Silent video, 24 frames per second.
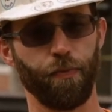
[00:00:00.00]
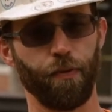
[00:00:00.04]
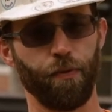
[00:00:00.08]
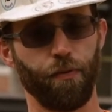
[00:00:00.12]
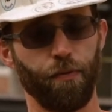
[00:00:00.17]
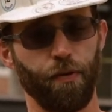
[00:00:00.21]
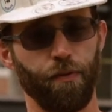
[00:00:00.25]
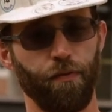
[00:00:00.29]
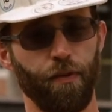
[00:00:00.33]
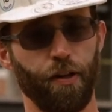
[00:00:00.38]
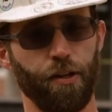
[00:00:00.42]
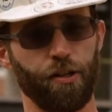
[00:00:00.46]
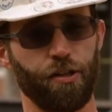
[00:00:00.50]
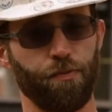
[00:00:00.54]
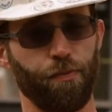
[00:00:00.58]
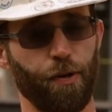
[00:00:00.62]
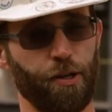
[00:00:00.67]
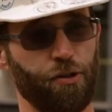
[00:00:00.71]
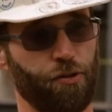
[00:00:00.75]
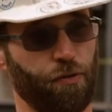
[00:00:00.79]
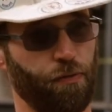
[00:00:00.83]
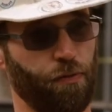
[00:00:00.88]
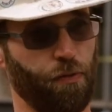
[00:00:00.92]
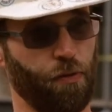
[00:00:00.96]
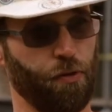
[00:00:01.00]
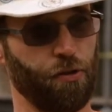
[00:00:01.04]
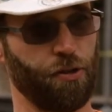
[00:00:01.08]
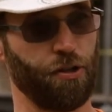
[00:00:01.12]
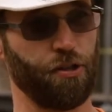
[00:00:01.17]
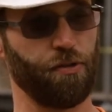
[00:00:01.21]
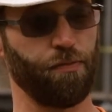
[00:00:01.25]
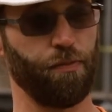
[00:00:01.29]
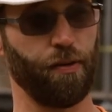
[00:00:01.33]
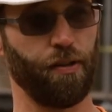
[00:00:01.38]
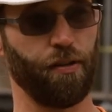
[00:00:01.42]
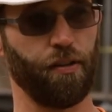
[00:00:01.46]
We've done special
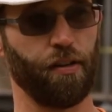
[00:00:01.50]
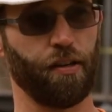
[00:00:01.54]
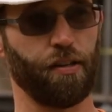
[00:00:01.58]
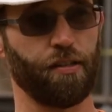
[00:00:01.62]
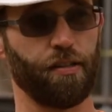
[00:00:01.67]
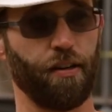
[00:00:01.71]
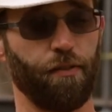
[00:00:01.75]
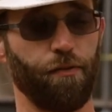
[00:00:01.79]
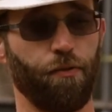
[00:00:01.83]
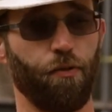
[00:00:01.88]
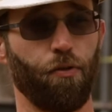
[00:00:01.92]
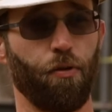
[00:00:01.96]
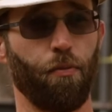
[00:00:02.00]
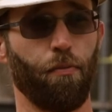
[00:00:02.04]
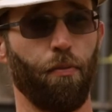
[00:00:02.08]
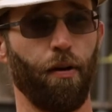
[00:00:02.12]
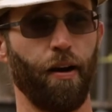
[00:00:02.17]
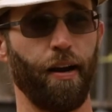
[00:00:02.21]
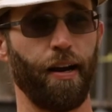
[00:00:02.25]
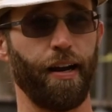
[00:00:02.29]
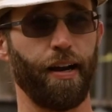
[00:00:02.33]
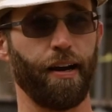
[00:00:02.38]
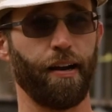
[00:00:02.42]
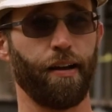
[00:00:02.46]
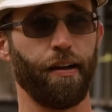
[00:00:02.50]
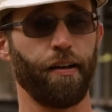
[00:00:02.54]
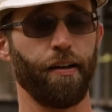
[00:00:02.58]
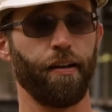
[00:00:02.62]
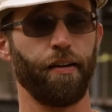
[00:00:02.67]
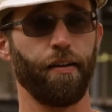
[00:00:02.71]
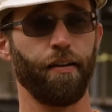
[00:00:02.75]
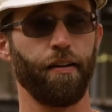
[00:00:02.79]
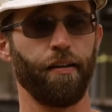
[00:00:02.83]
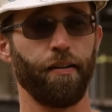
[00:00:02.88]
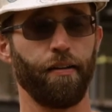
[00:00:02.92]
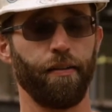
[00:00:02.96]
forces buildings at Fort Bragg.
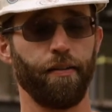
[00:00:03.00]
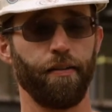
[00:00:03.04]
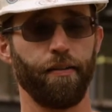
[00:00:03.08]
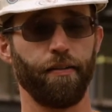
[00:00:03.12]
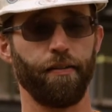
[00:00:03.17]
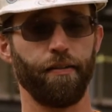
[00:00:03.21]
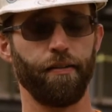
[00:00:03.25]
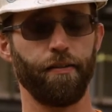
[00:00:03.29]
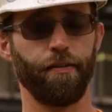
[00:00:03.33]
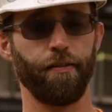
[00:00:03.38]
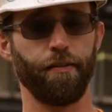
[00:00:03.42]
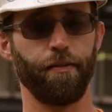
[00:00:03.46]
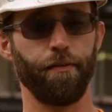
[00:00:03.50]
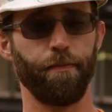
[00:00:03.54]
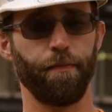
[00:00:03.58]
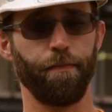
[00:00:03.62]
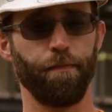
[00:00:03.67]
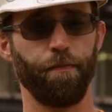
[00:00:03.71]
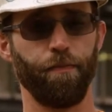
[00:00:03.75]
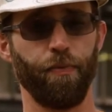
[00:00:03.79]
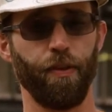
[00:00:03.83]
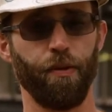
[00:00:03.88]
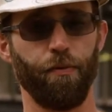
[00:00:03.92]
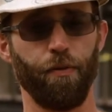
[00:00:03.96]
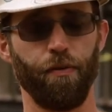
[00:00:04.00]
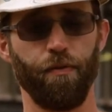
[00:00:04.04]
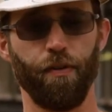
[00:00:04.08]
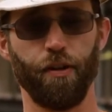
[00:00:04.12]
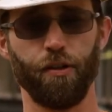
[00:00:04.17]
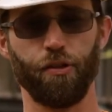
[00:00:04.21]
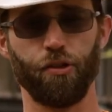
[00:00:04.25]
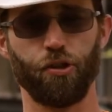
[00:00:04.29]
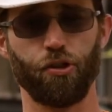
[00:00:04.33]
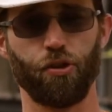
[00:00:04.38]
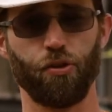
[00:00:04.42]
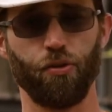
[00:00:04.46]
And we've
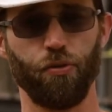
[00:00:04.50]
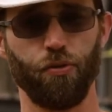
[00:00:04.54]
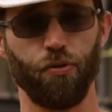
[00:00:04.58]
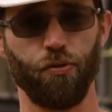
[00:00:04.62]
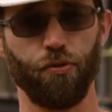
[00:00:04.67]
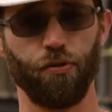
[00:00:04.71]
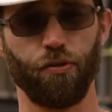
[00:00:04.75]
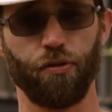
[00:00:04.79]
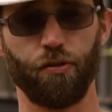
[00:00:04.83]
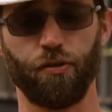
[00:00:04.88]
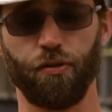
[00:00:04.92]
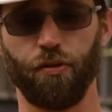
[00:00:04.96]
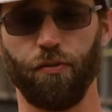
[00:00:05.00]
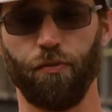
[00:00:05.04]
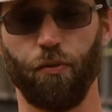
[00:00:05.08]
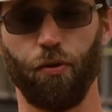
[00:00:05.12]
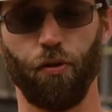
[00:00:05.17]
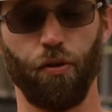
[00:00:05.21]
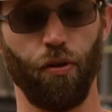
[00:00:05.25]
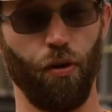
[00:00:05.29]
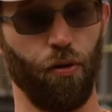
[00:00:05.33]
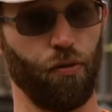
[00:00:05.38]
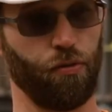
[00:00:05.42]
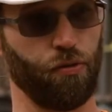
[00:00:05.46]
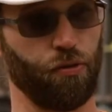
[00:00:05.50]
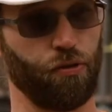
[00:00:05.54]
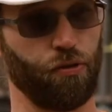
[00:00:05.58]
done schools, more local